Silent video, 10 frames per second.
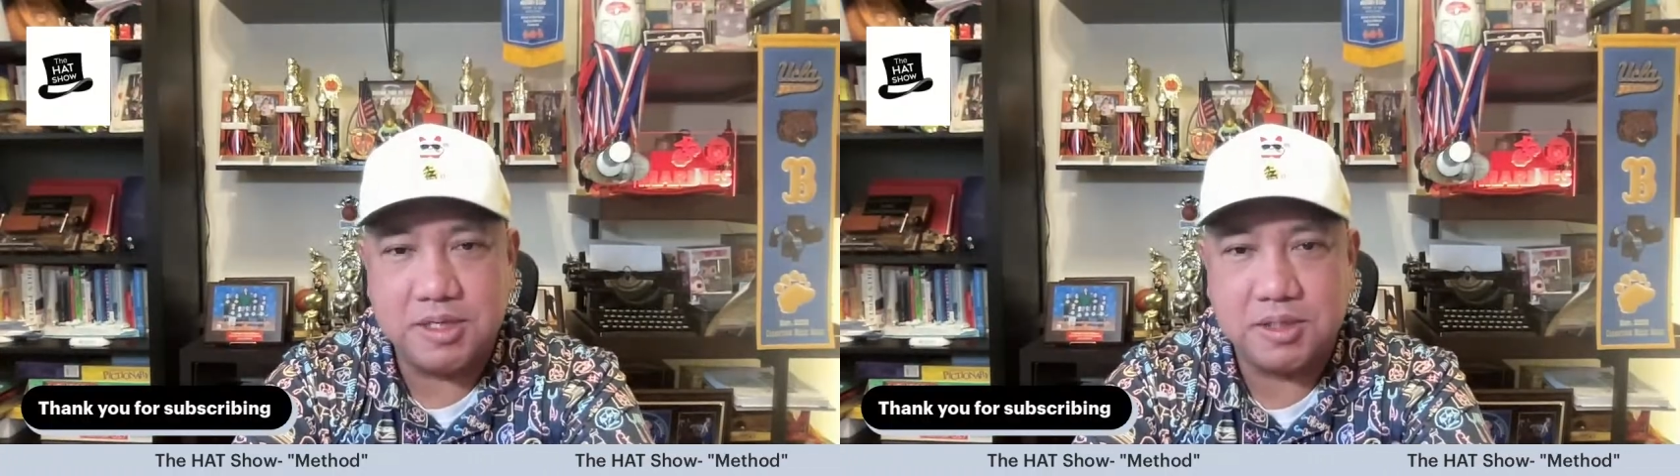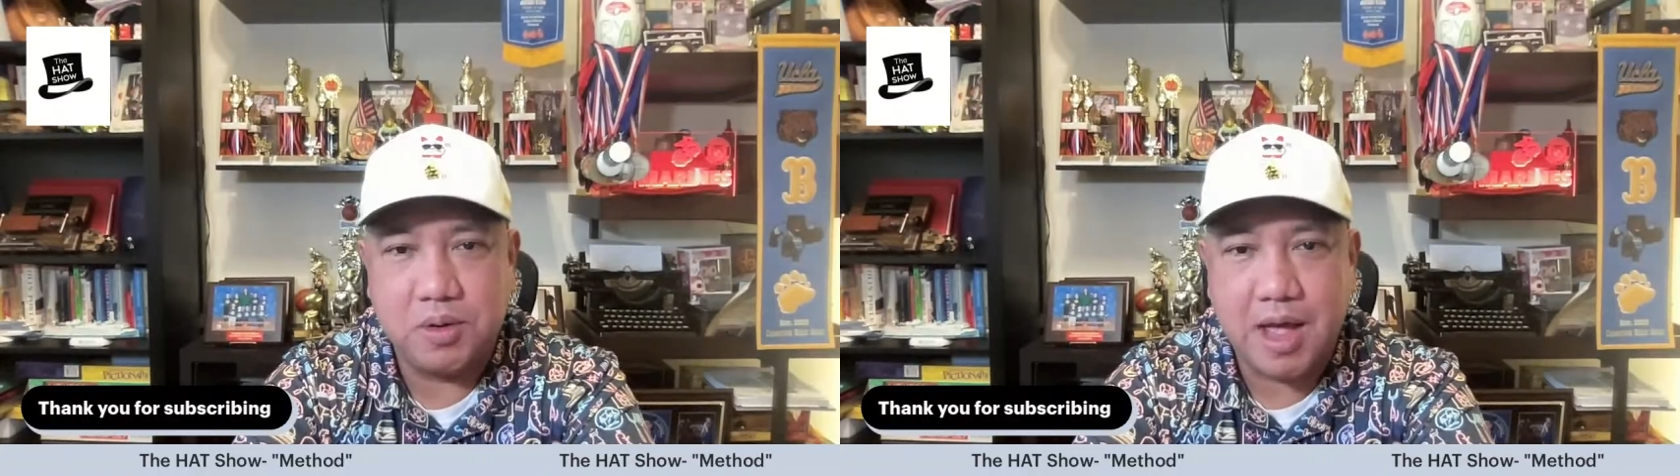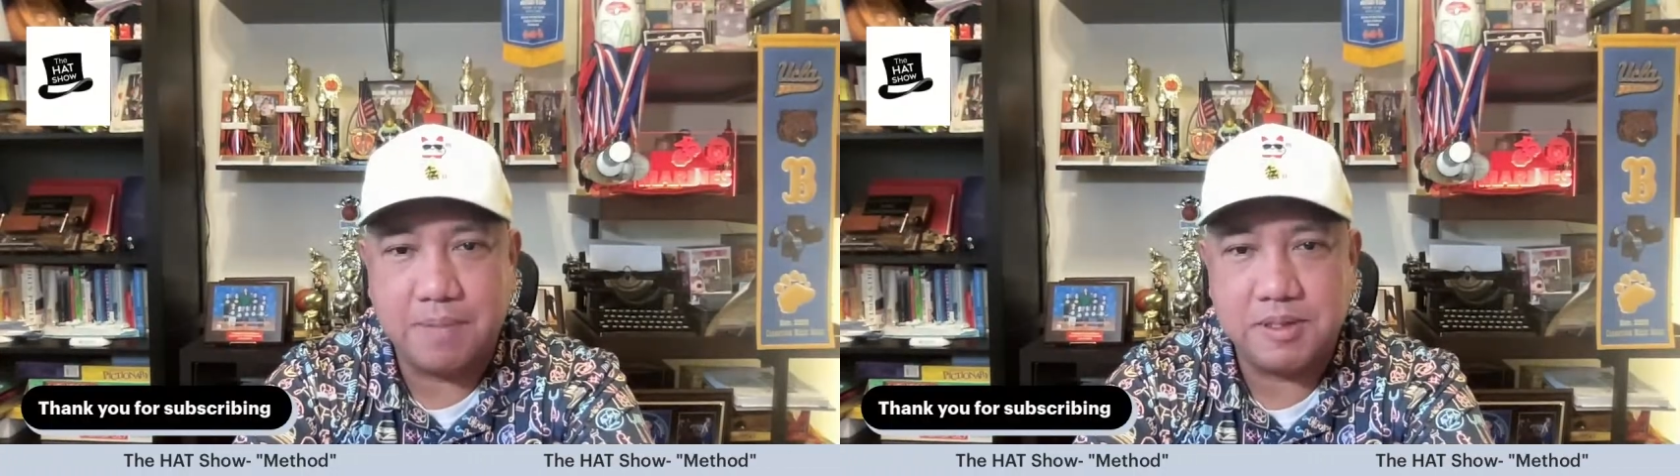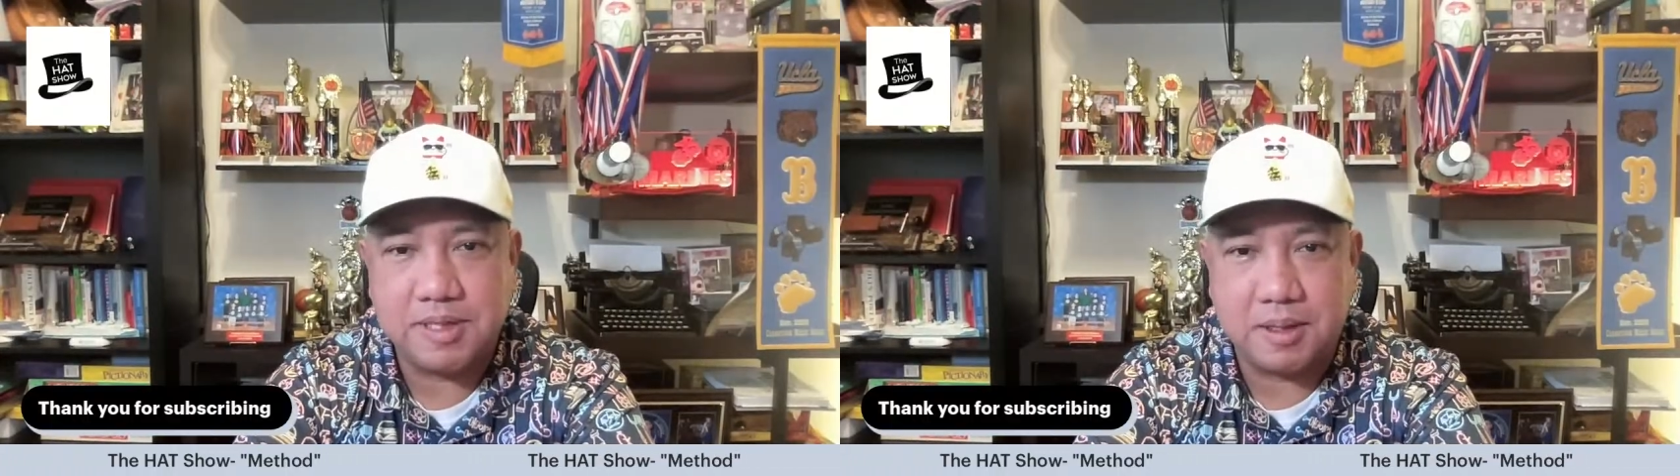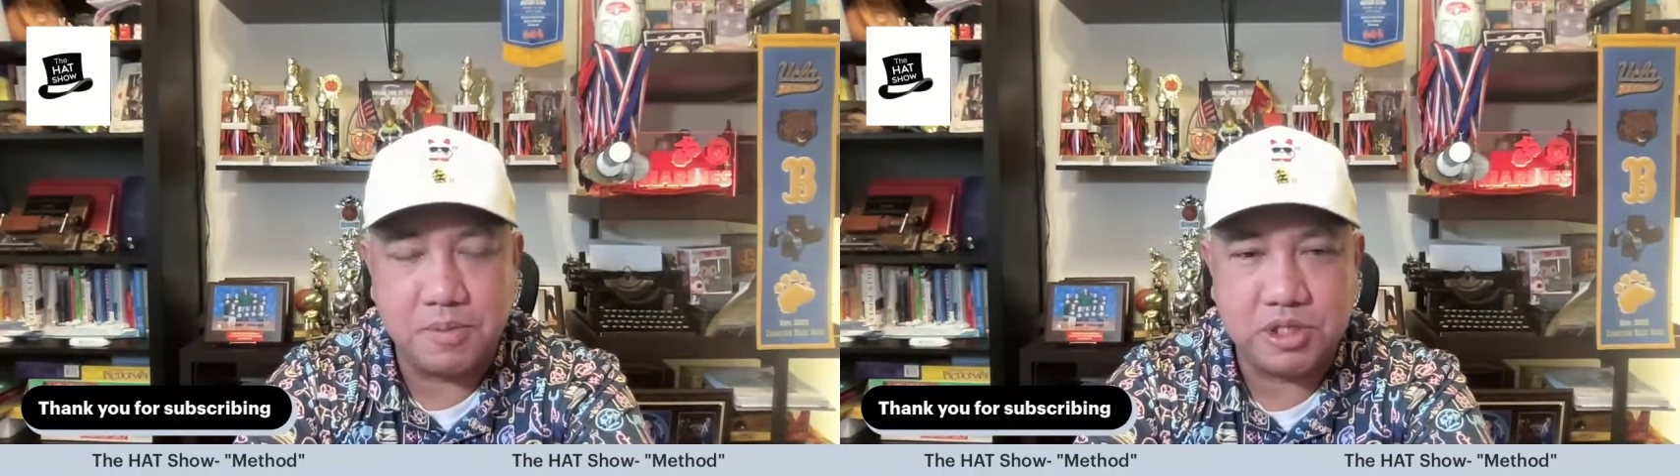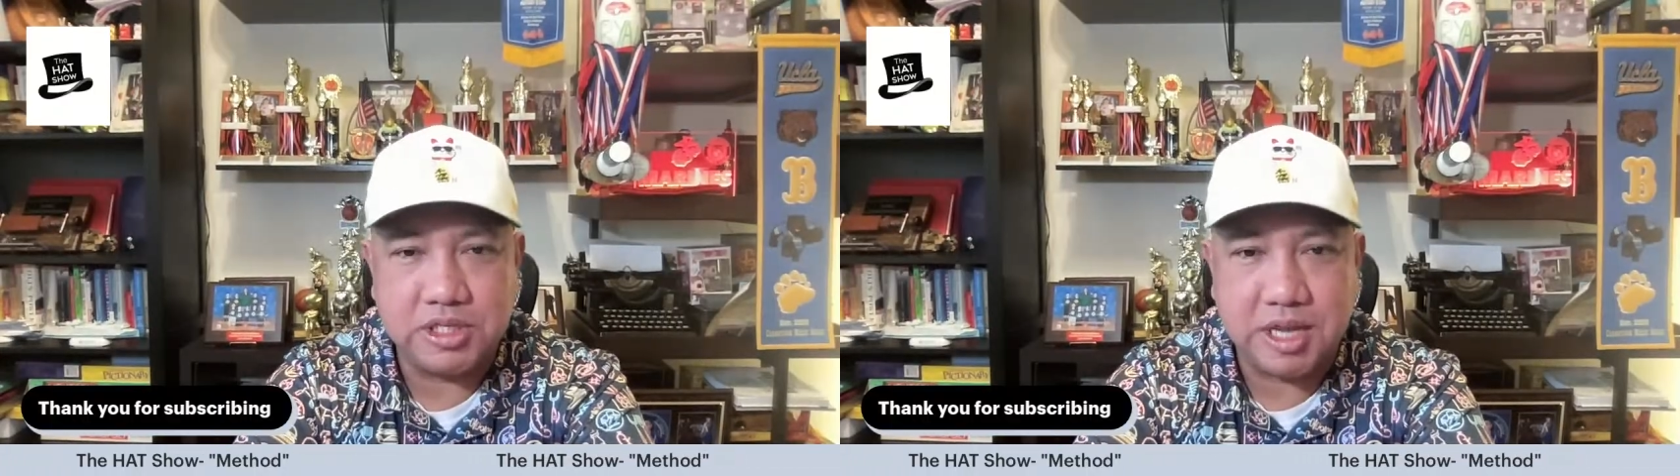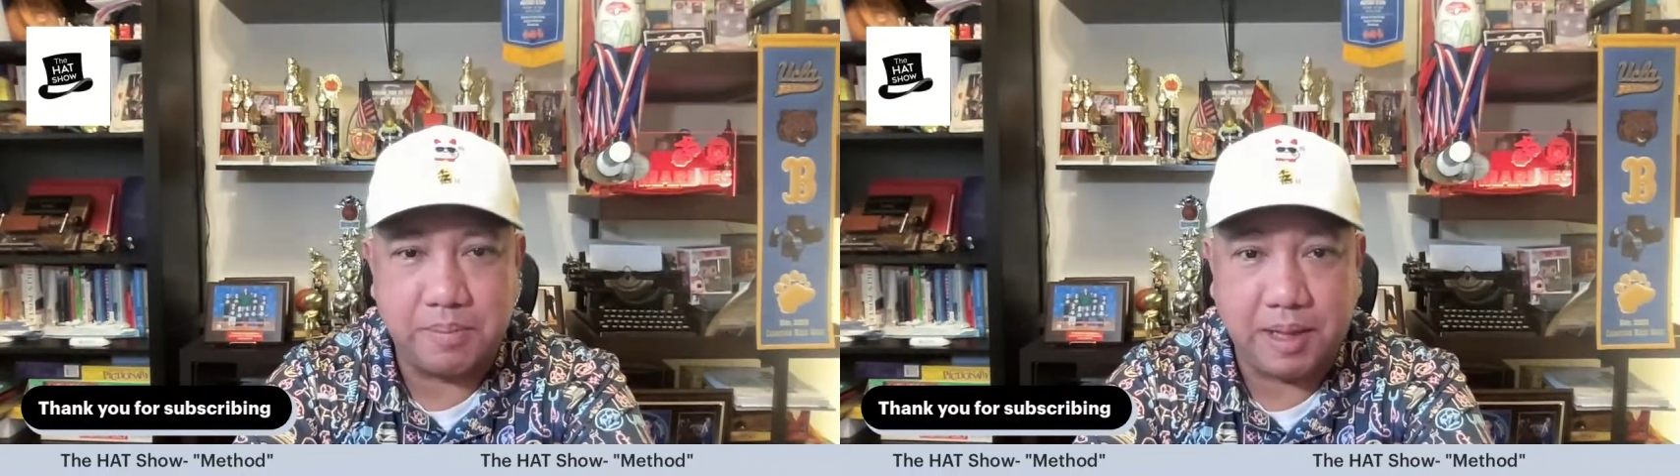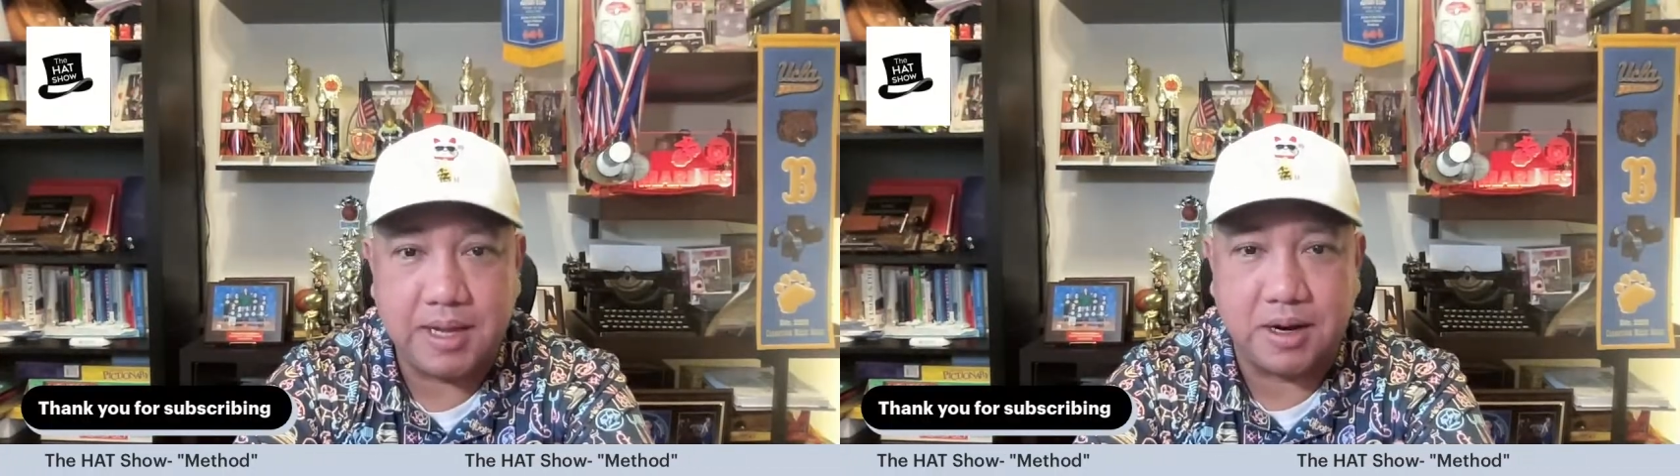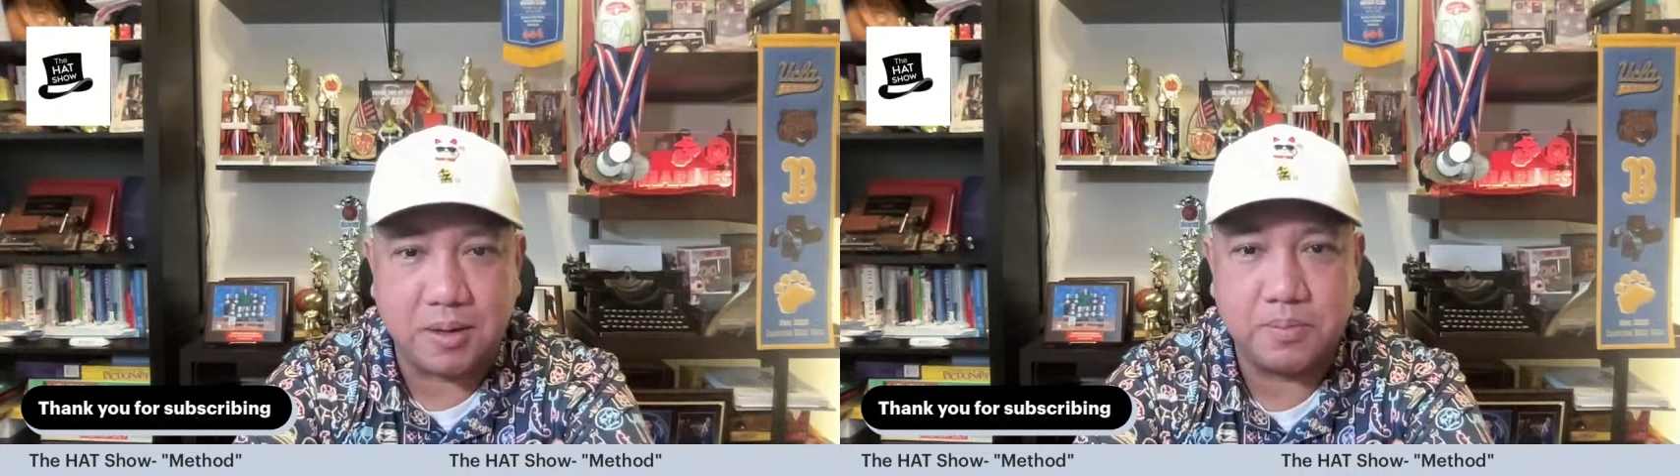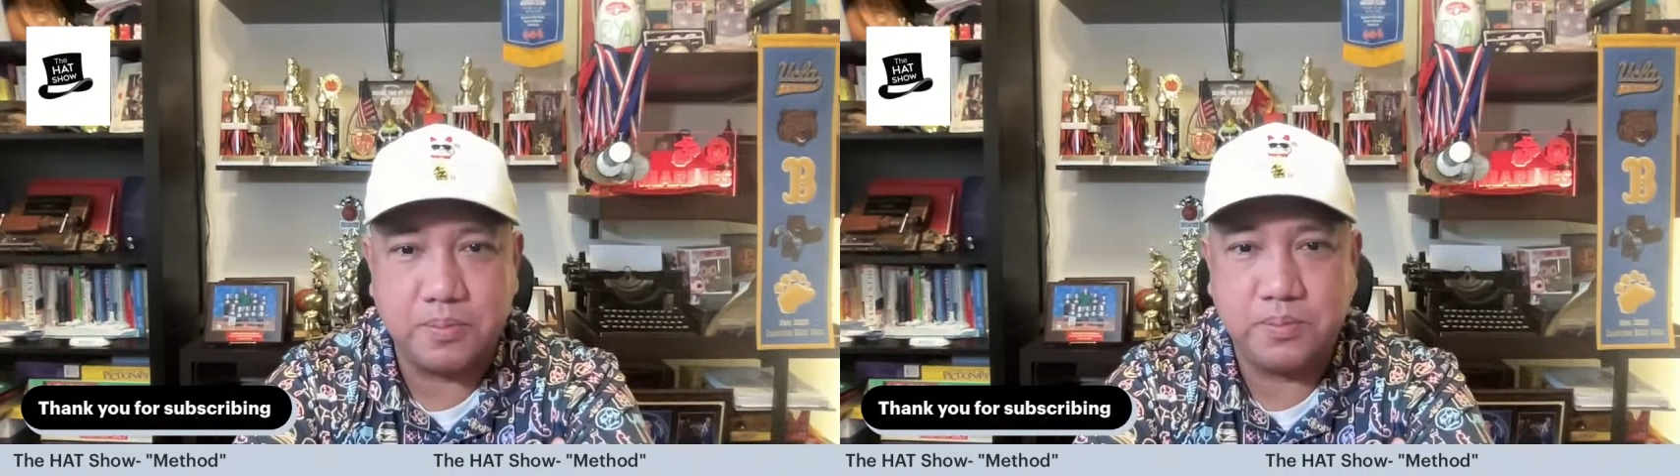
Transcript: It just so happens that the machine that I play are